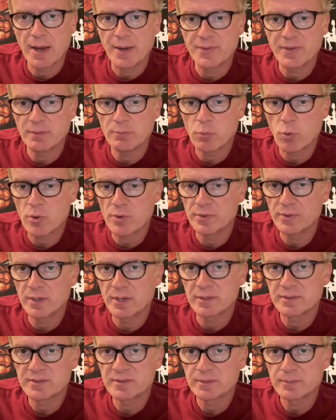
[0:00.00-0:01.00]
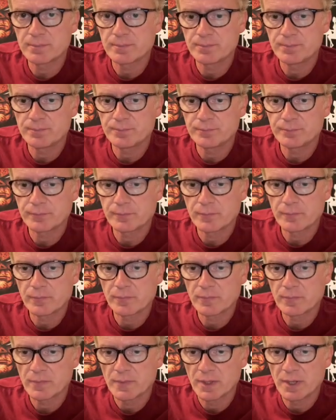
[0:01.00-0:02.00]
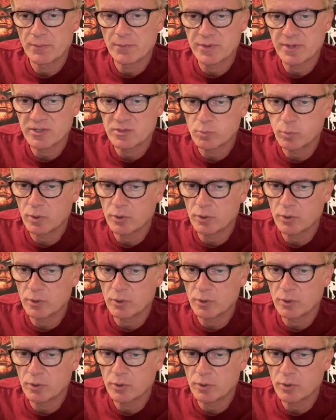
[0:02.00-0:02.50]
anything more than that. Everything's